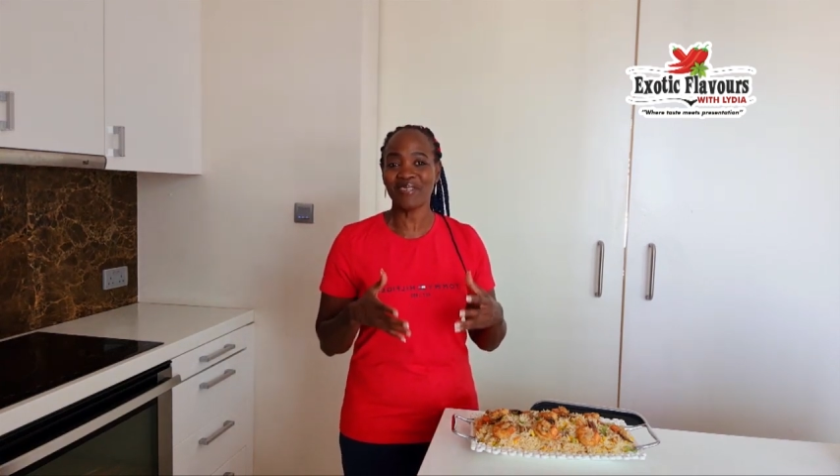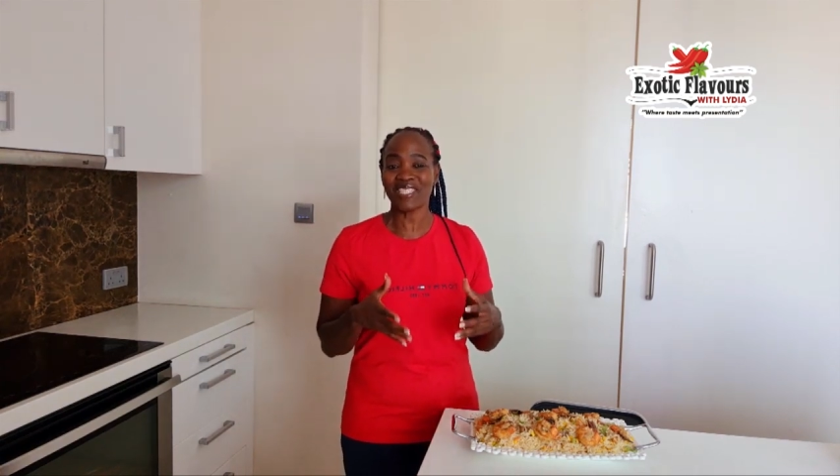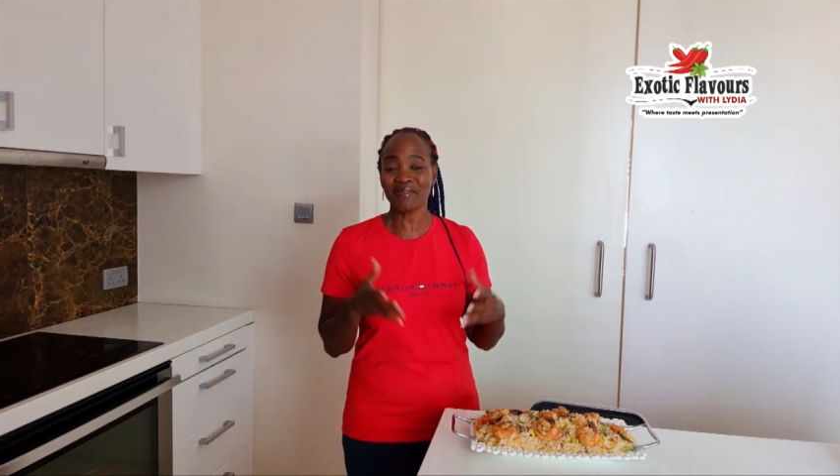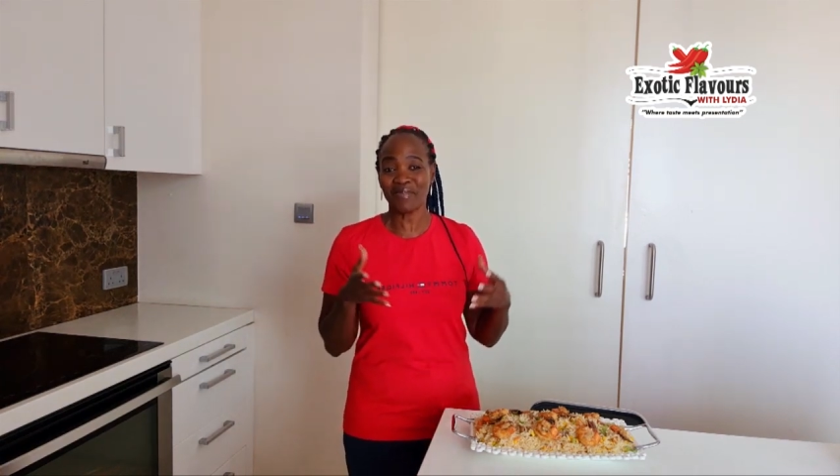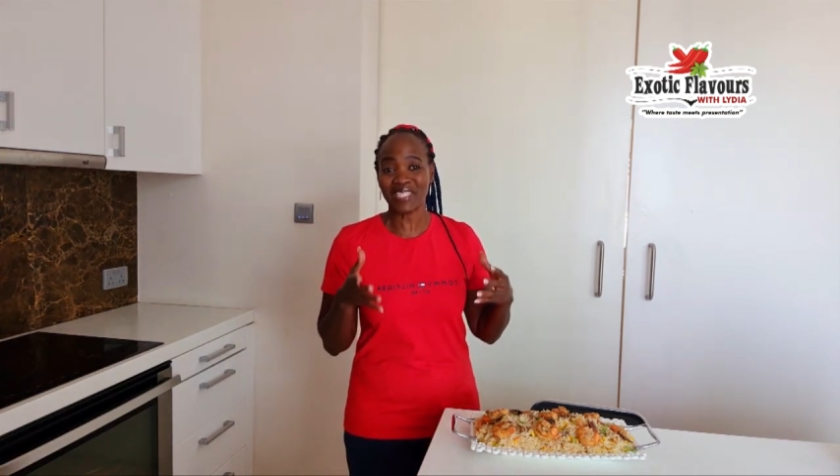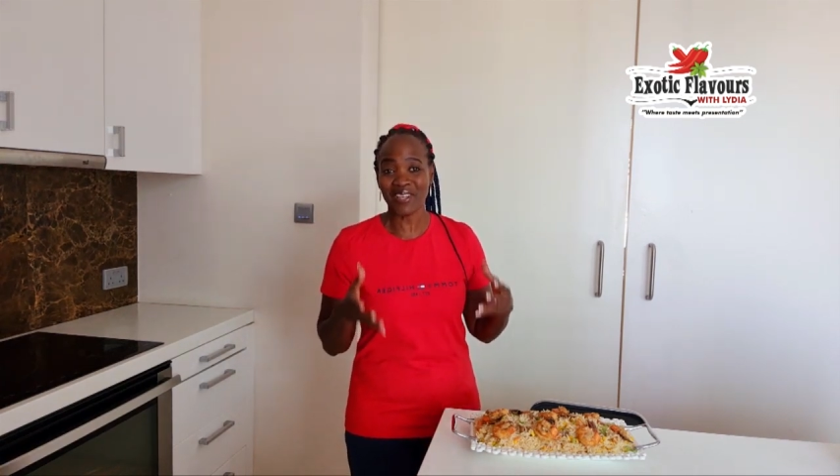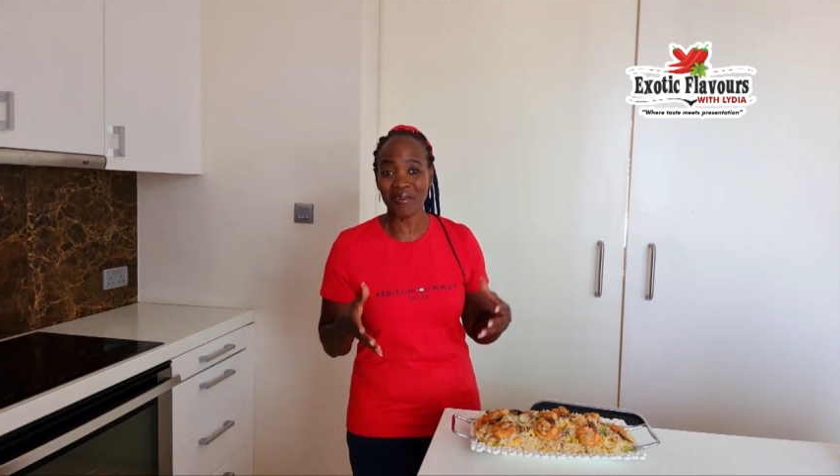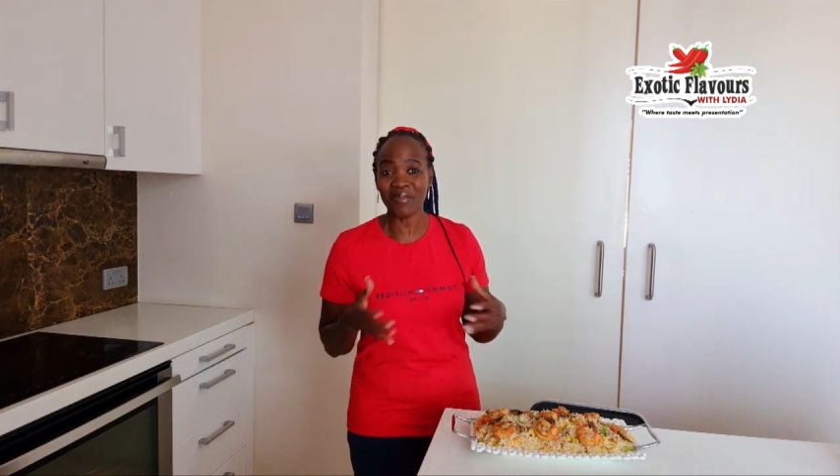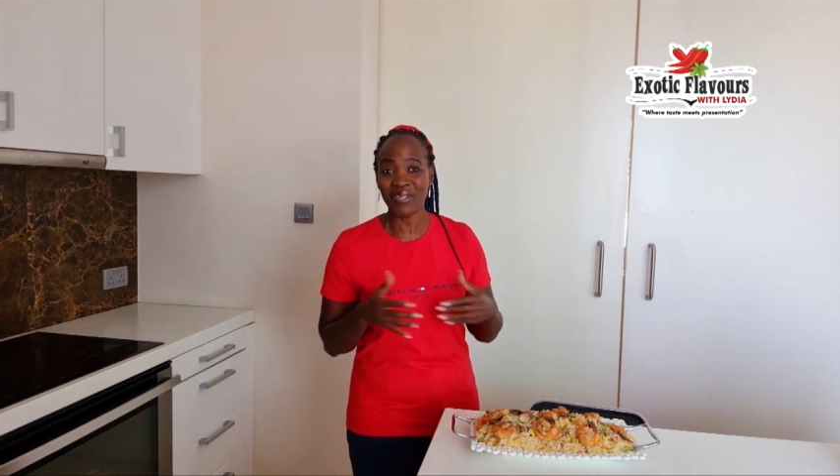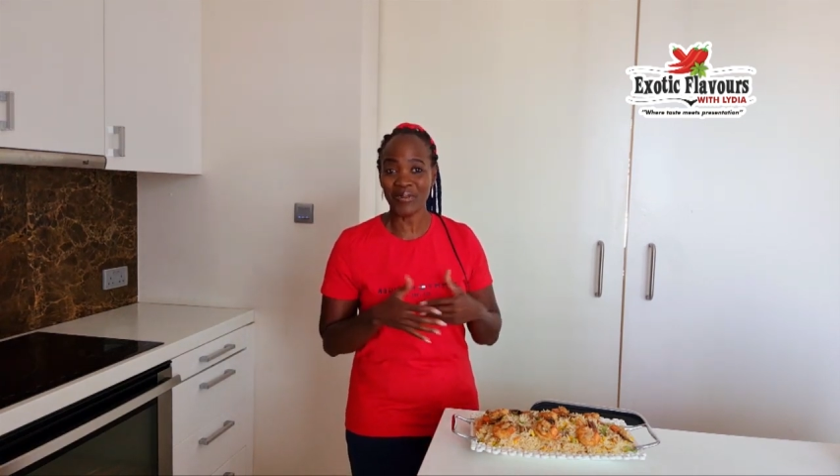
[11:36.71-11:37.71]
recipes
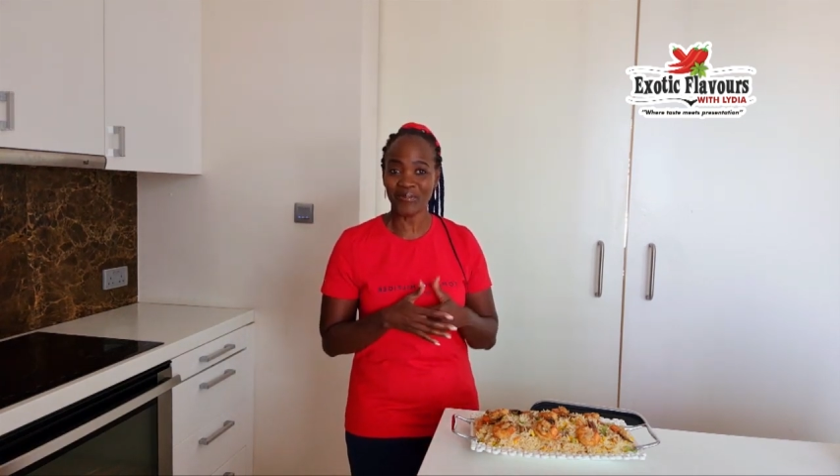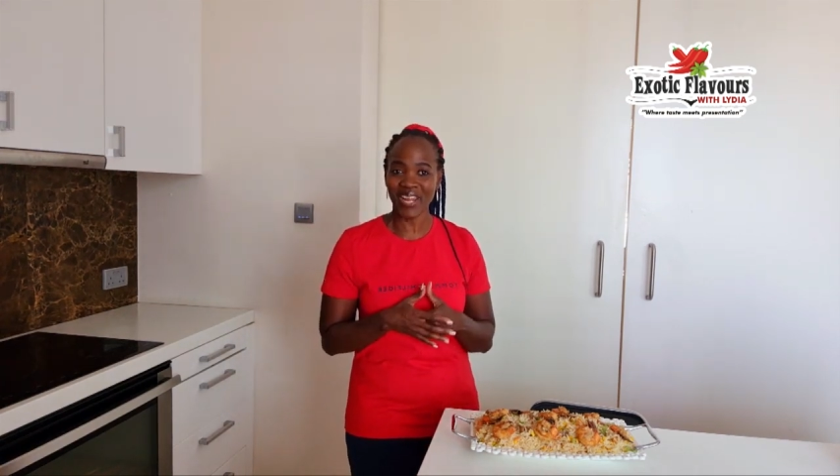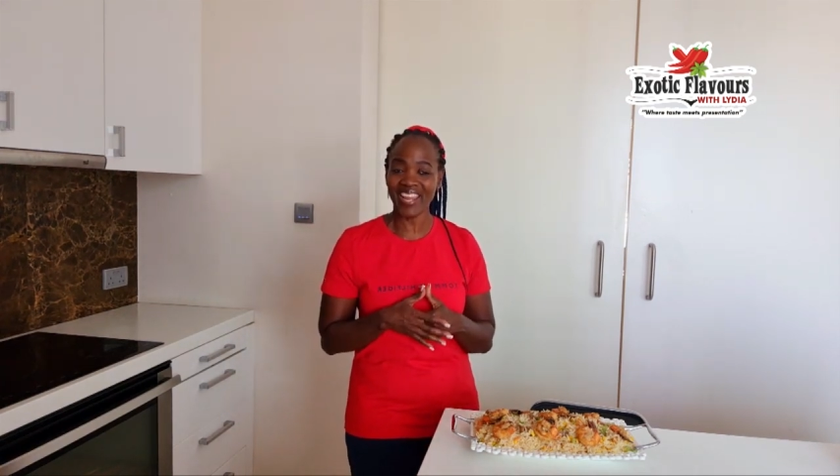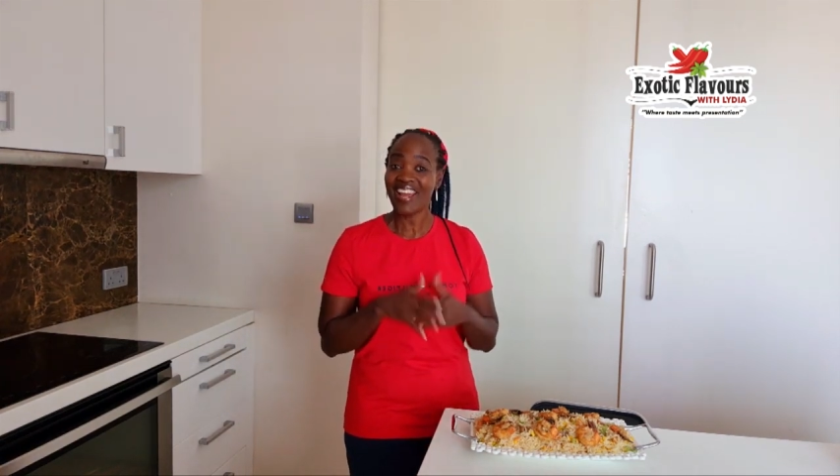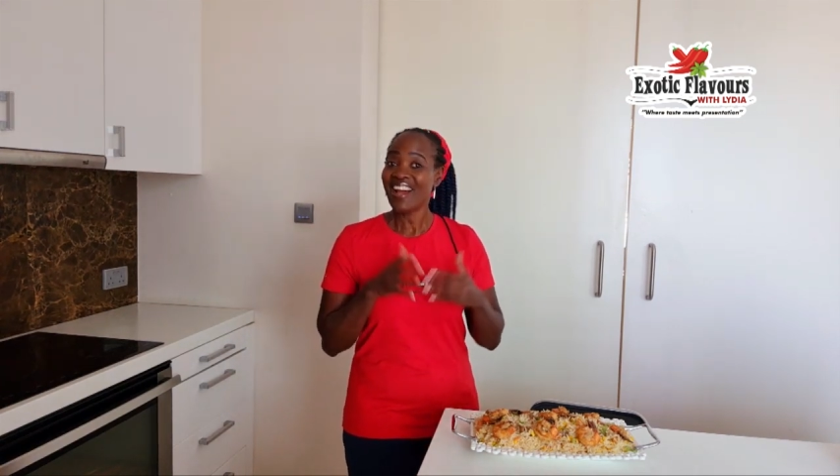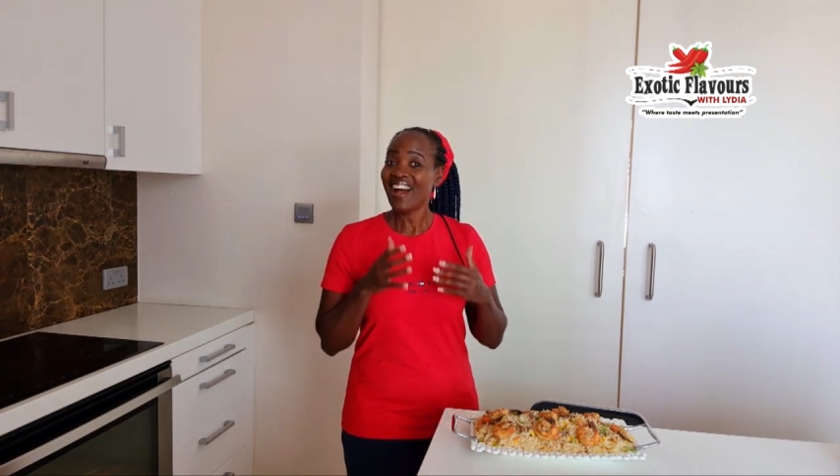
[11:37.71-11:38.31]
coming your way